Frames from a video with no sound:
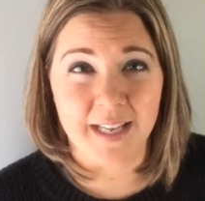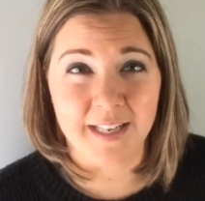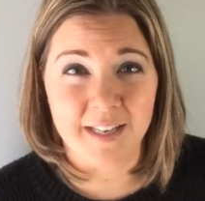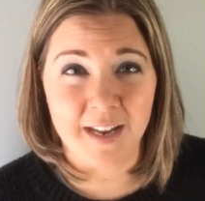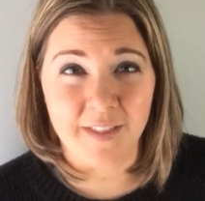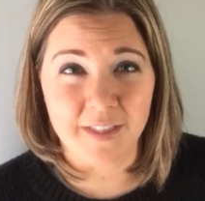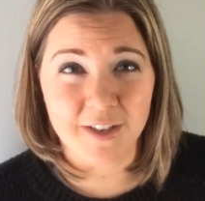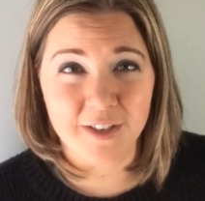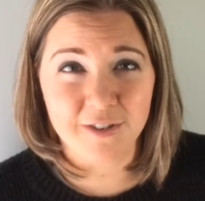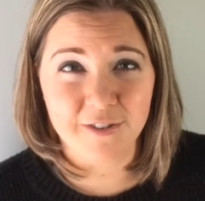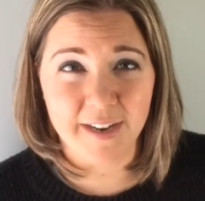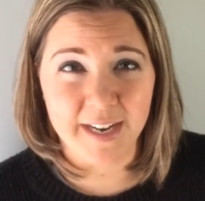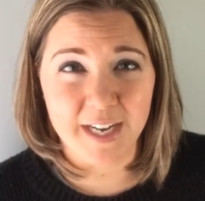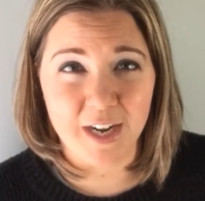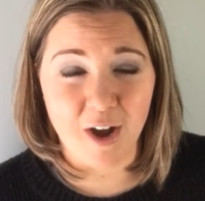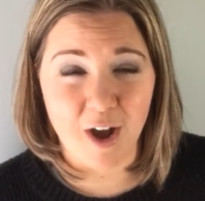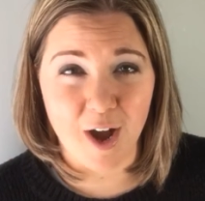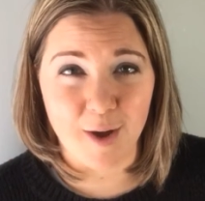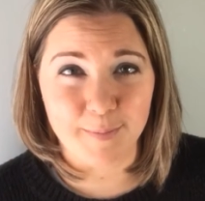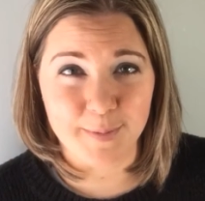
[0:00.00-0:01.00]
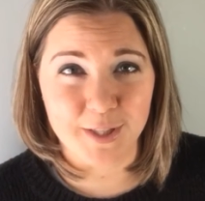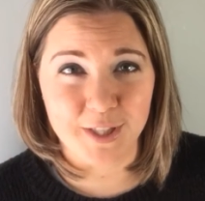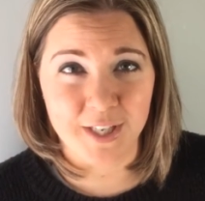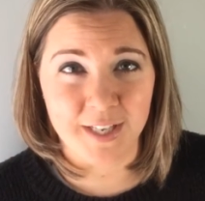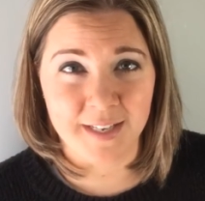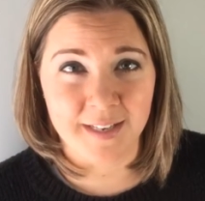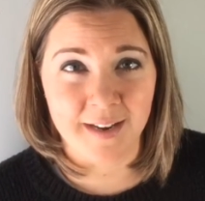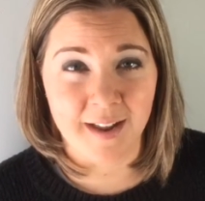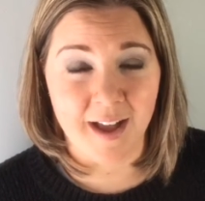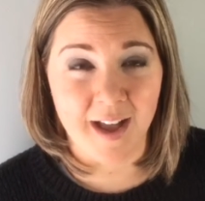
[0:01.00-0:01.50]
Another great
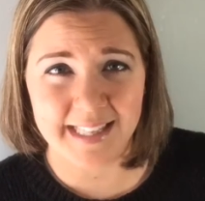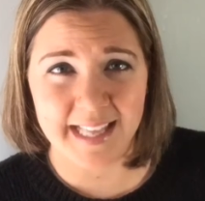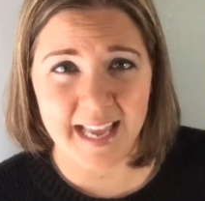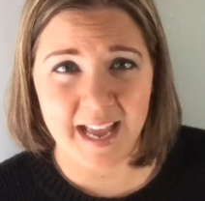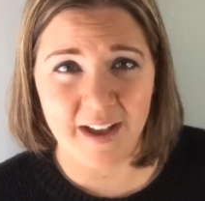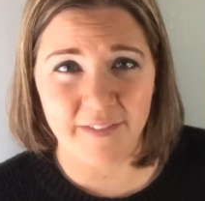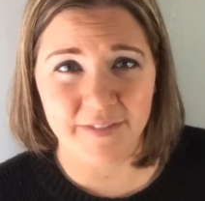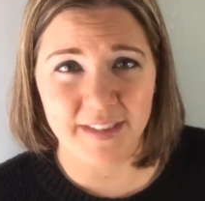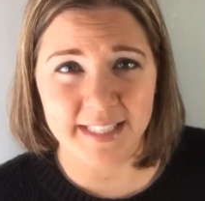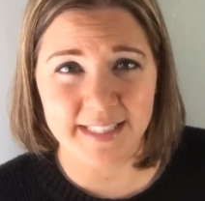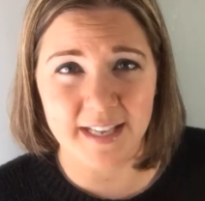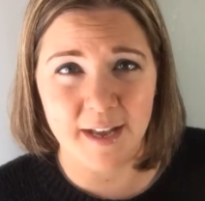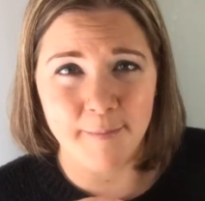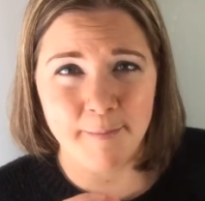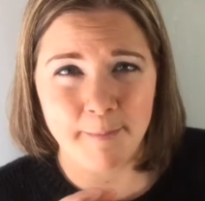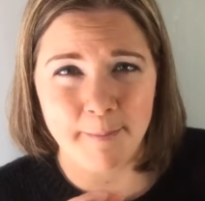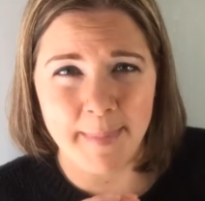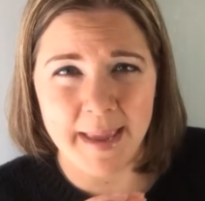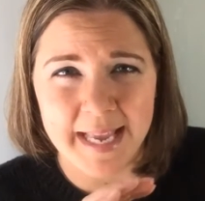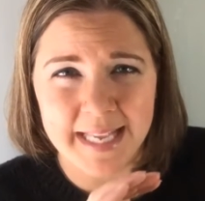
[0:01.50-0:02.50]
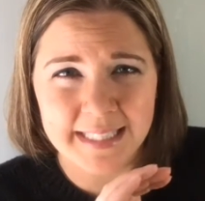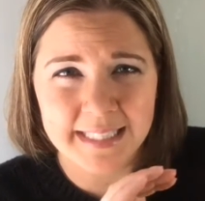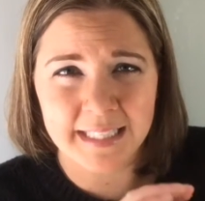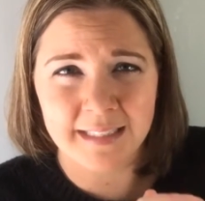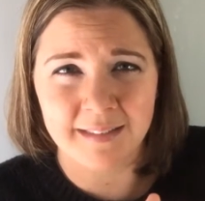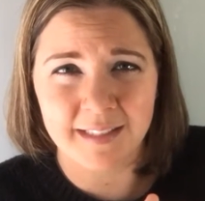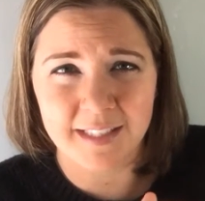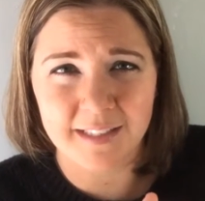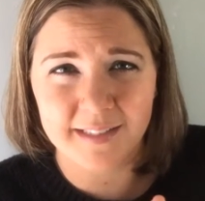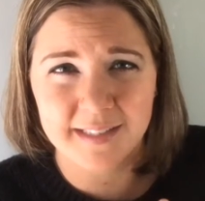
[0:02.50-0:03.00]
option is they have these
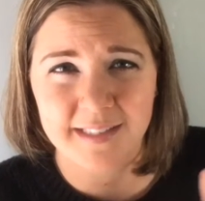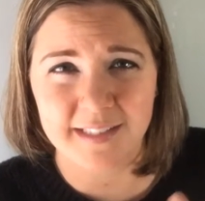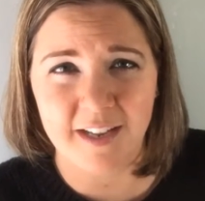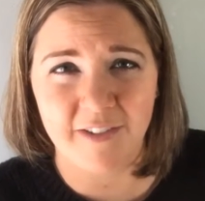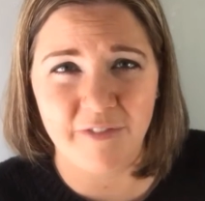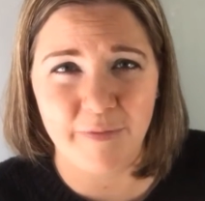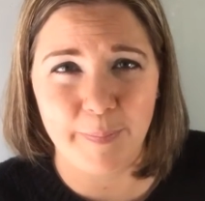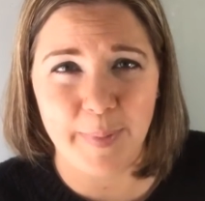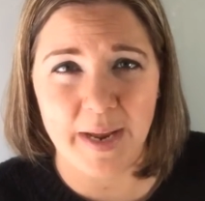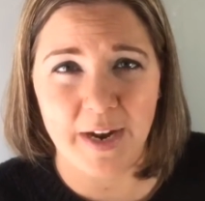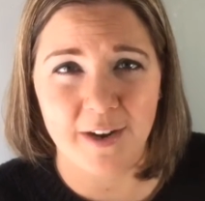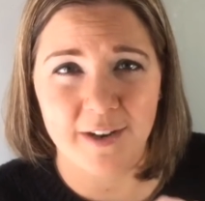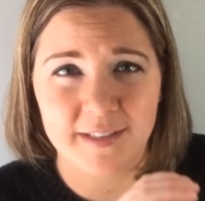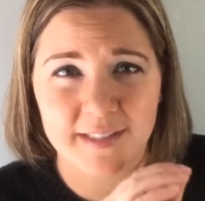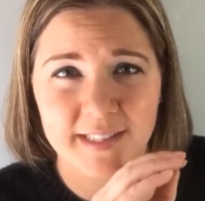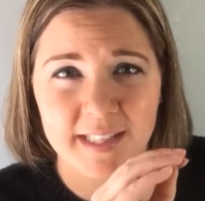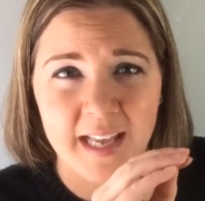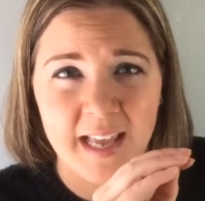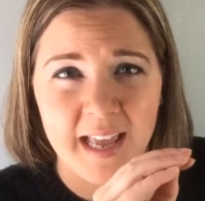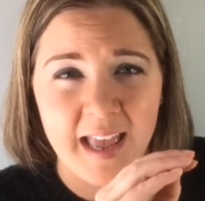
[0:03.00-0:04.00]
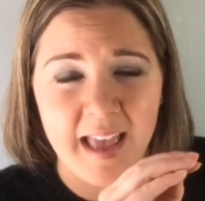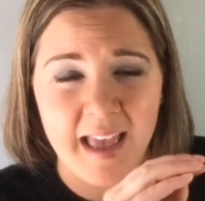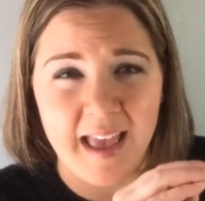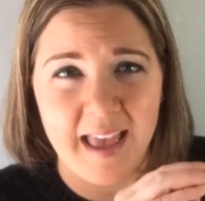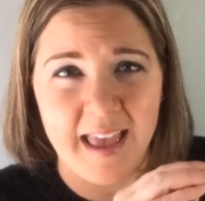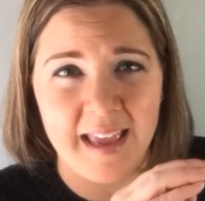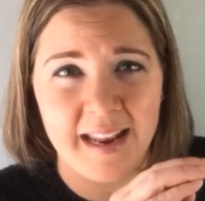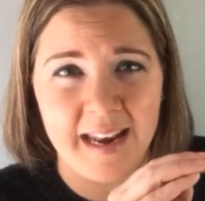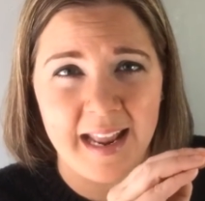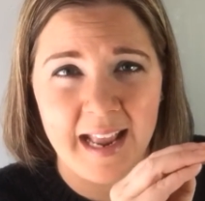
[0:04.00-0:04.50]
amazing little stuffed bears
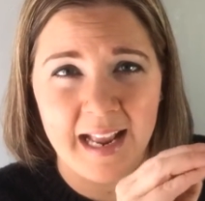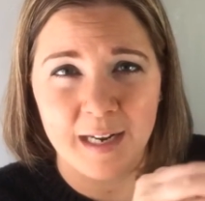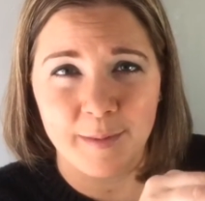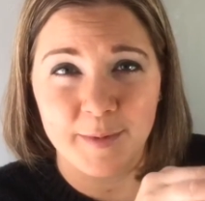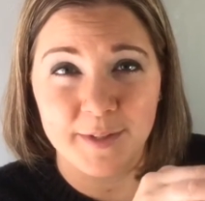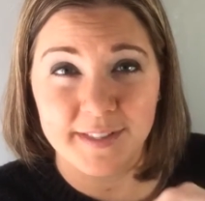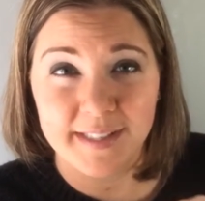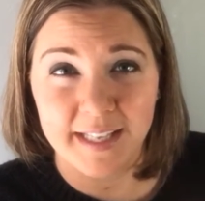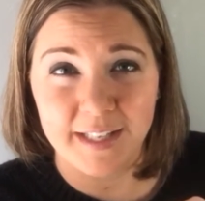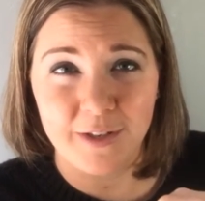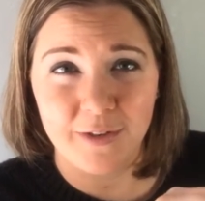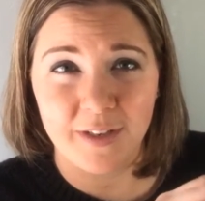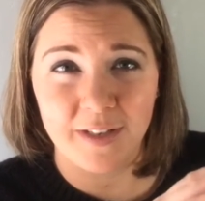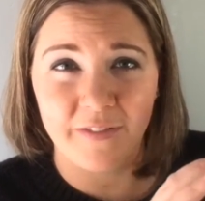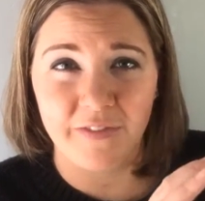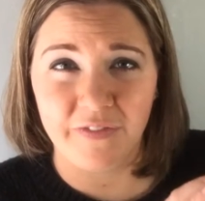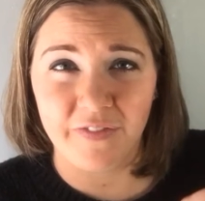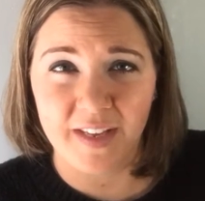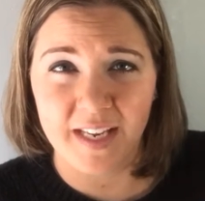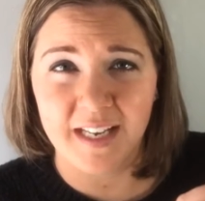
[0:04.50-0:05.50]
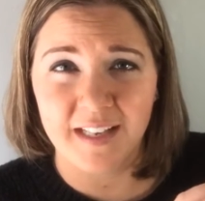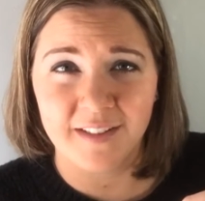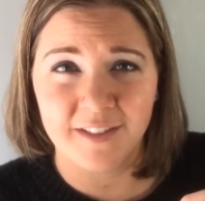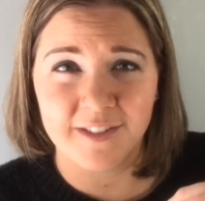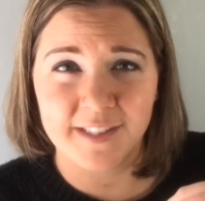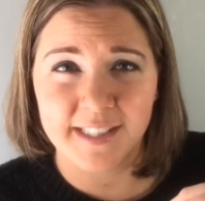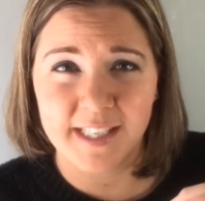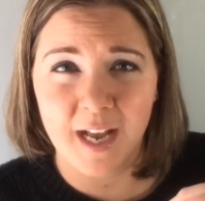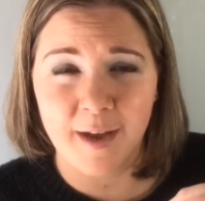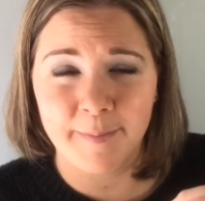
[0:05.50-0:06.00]
and animals that you can feed in
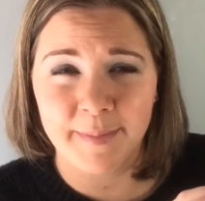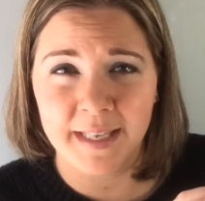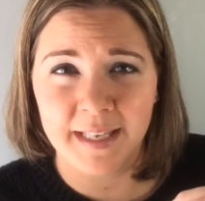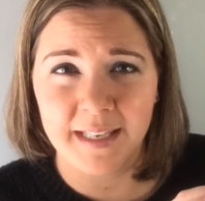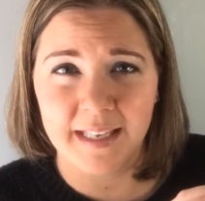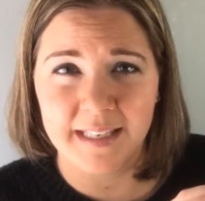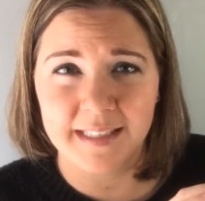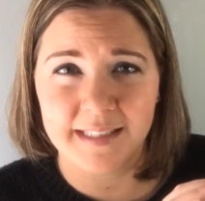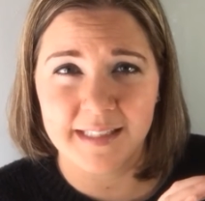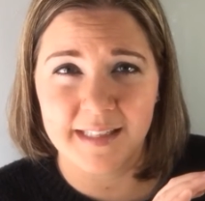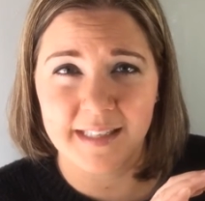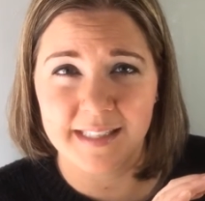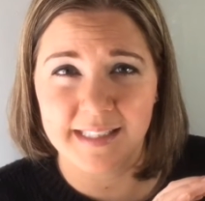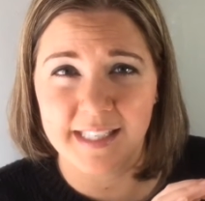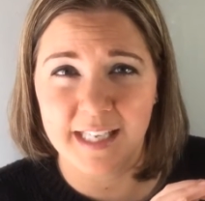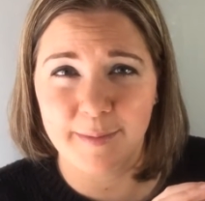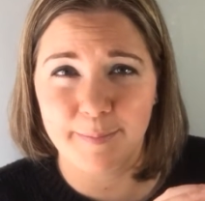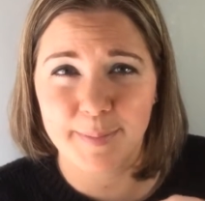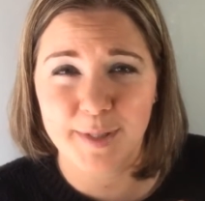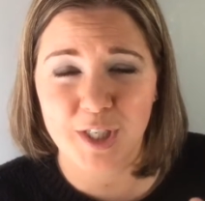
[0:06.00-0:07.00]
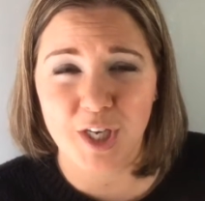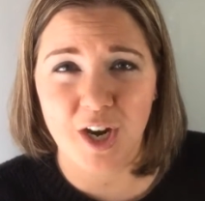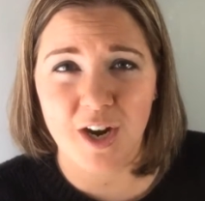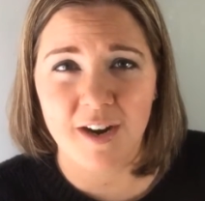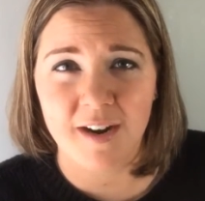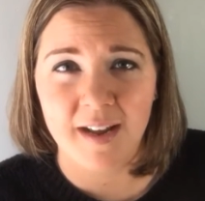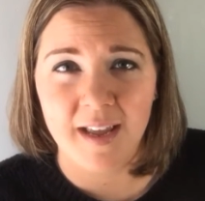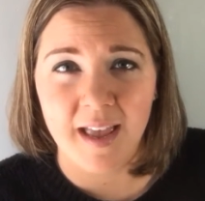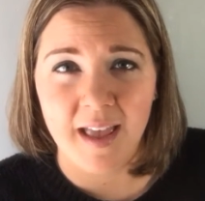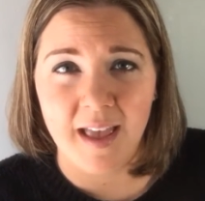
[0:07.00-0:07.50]
their tummy is the tip
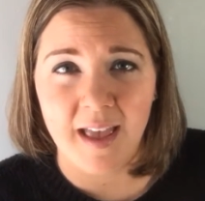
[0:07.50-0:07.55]
jar.